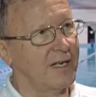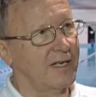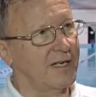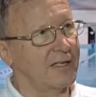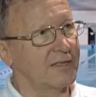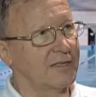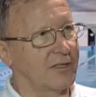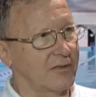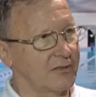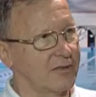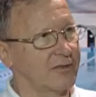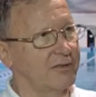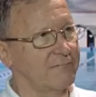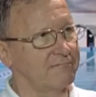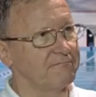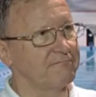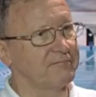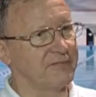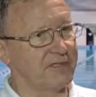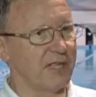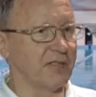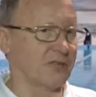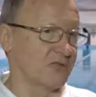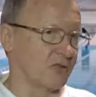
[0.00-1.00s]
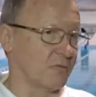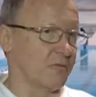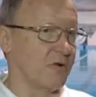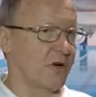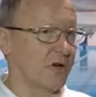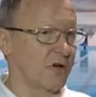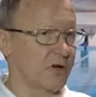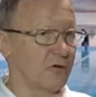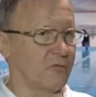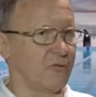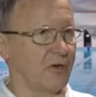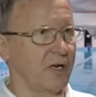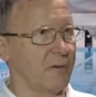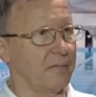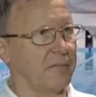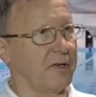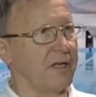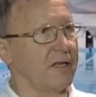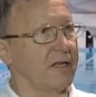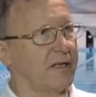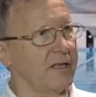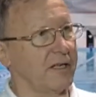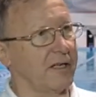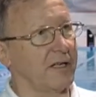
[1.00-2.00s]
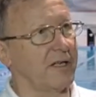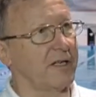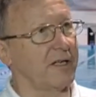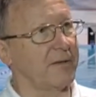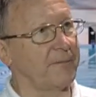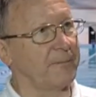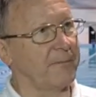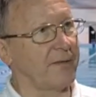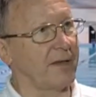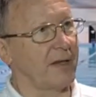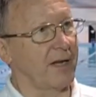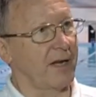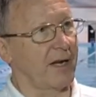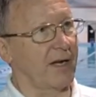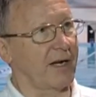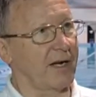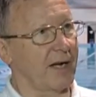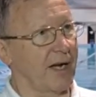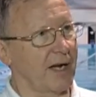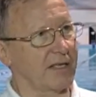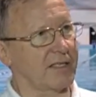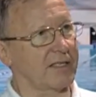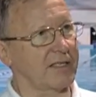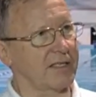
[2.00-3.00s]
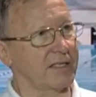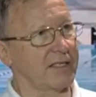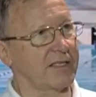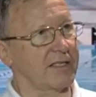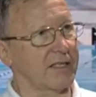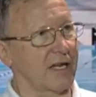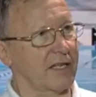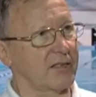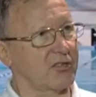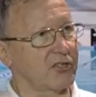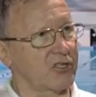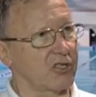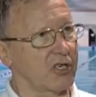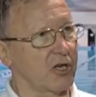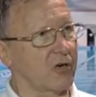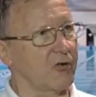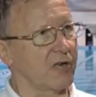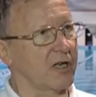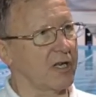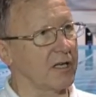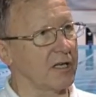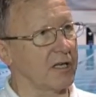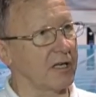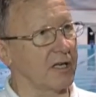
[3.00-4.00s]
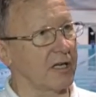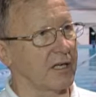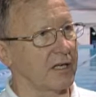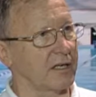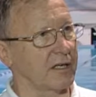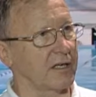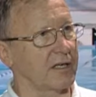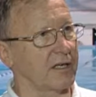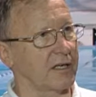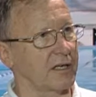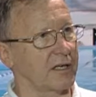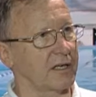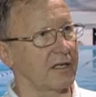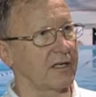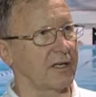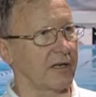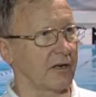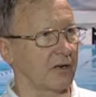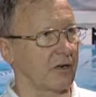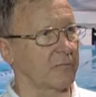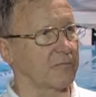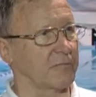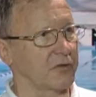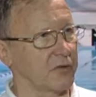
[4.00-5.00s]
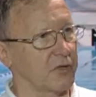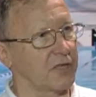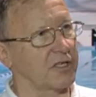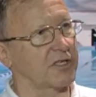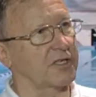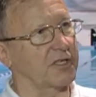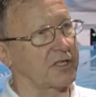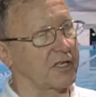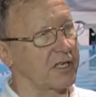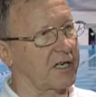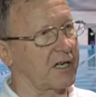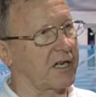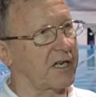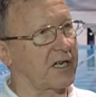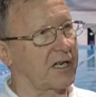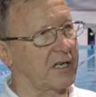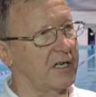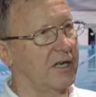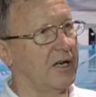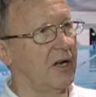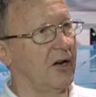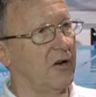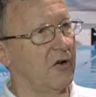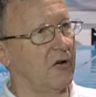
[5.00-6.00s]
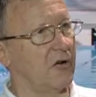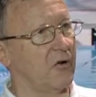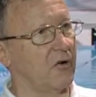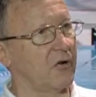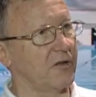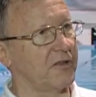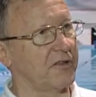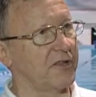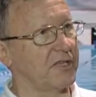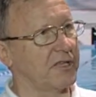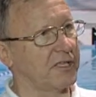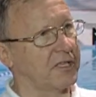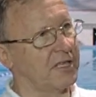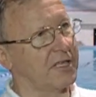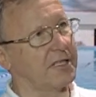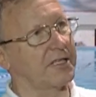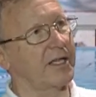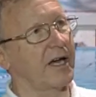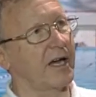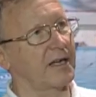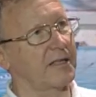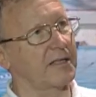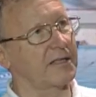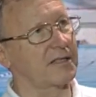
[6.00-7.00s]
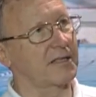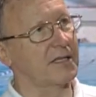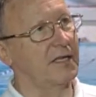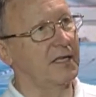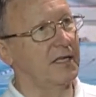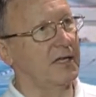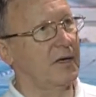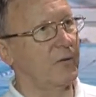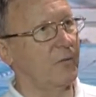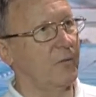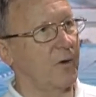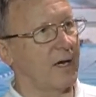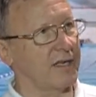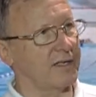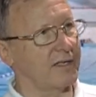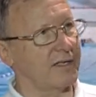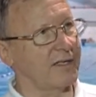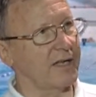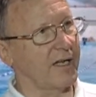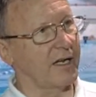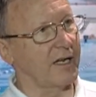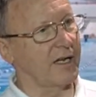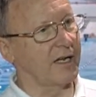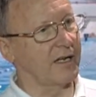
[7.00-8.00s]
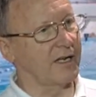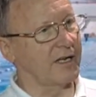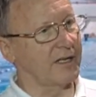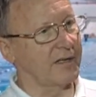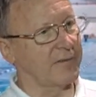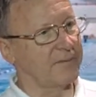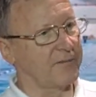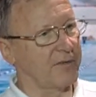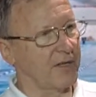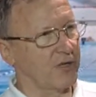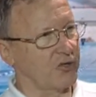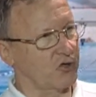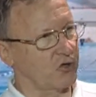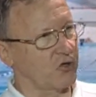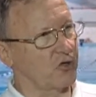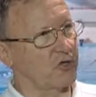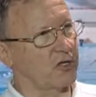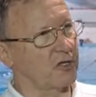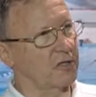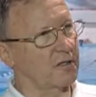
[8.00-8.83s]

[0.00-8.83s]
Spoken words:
So then tomorrow will be the analysis and showing in the computer screen all the details what they should